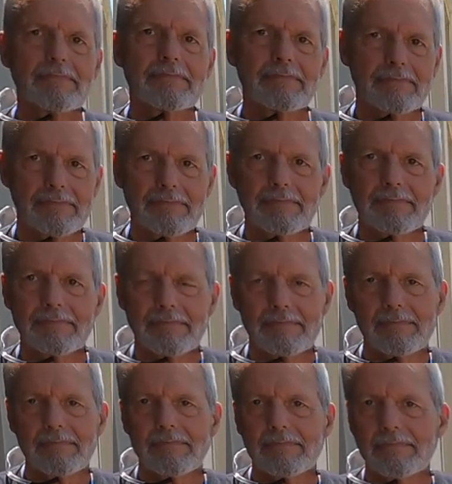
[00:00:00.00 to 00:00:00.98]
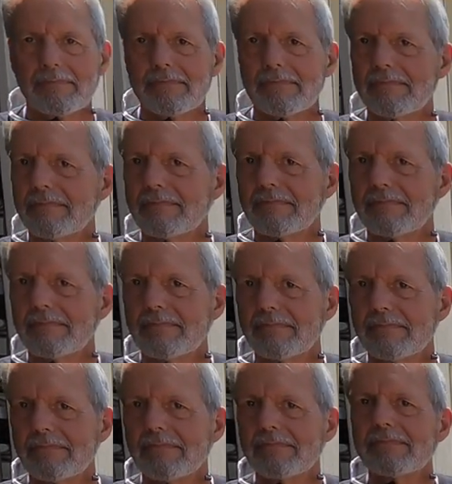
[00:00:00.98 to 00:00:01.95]
And Martha wants to start towing
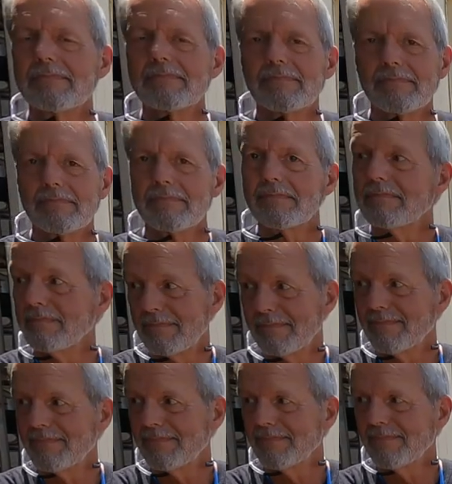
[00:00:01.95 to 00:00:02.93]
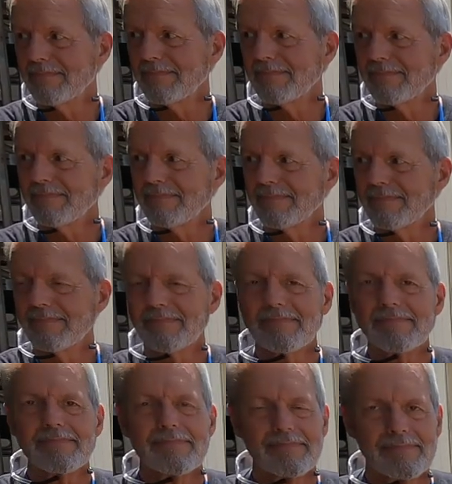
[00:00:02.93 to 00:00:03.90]
more again and actually start
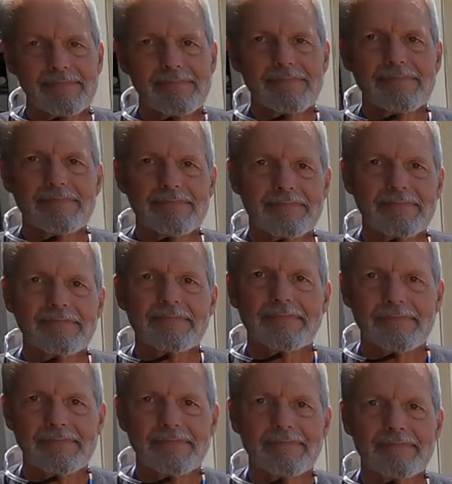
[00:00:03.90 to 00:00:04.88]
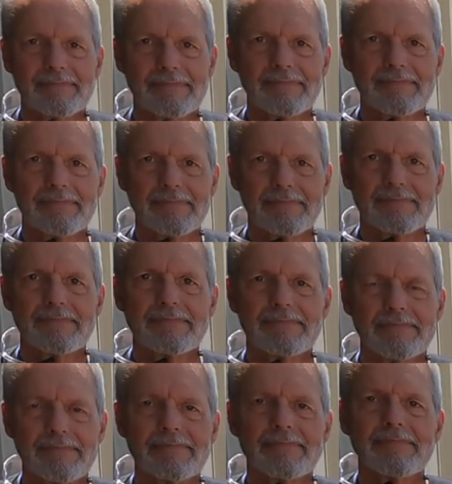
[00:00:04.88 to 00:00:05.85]
towing the fifth wheel, and she's like, I need to make sure that
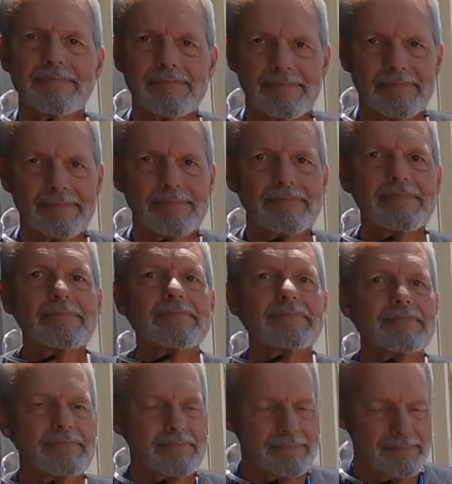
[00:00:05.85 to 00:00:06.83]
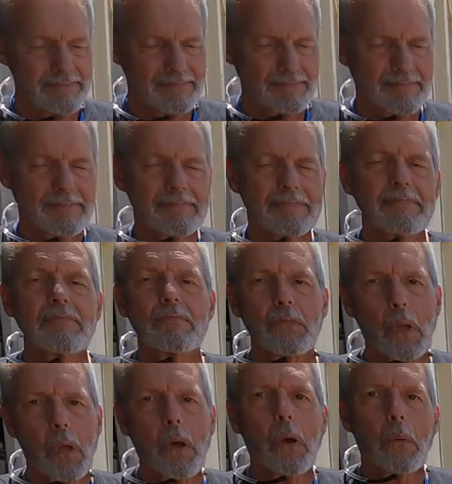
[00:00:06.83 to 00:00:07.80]
I can stop when I need to stop.
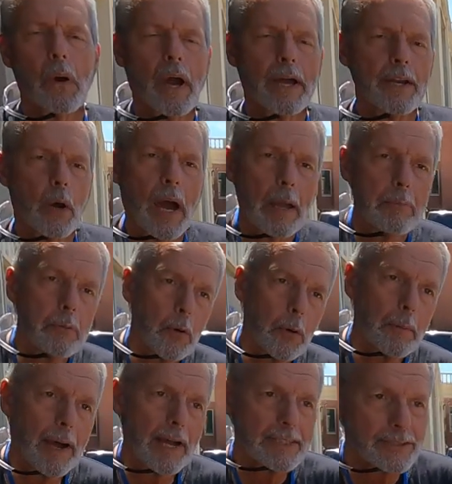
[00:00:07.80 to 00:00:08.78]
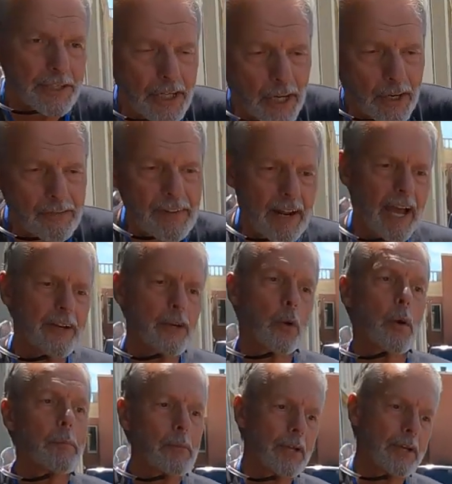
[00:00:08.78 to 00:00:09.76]
Well, I know I pull myself, and I
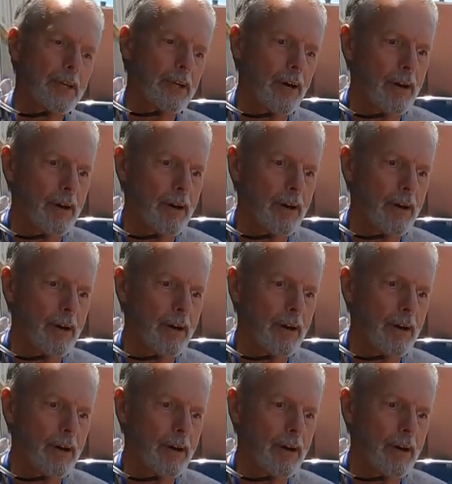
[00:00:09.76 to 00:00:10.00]
normally.